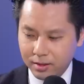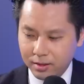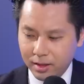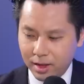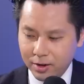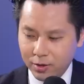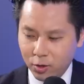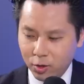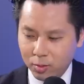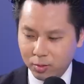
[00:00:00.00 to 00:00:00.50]

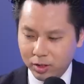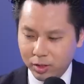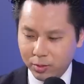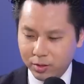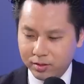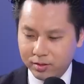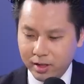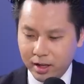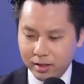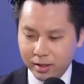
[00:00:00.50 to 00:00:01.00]
That normally
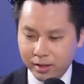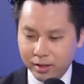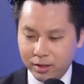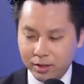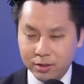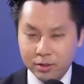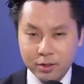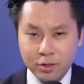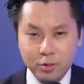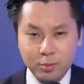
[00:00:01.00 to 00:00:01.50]
would sound like
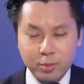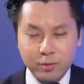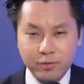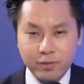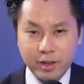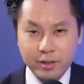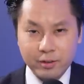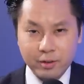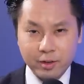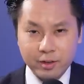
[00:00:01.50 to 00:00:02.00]
good news,
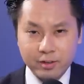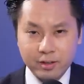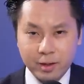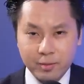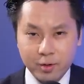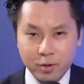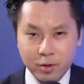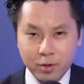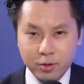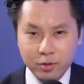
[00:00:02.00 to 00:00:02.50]
Professor,
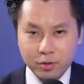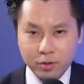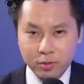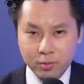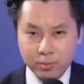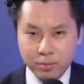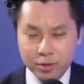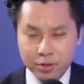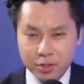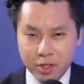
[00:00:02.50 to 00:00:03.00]
except you're
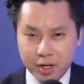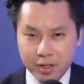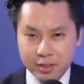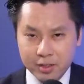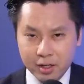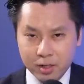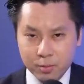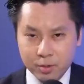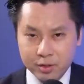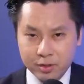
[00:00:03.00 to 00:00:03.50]
also
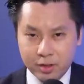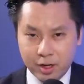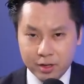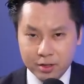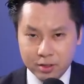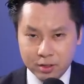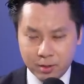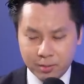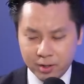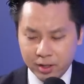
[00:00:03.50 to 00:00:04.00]
projecting a
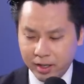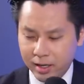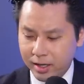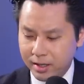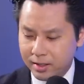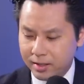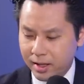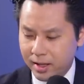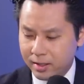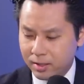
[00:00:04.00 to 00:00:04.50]
recession. I'm going to
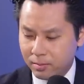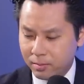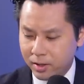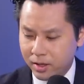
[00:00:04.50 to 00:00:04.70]
get to that in a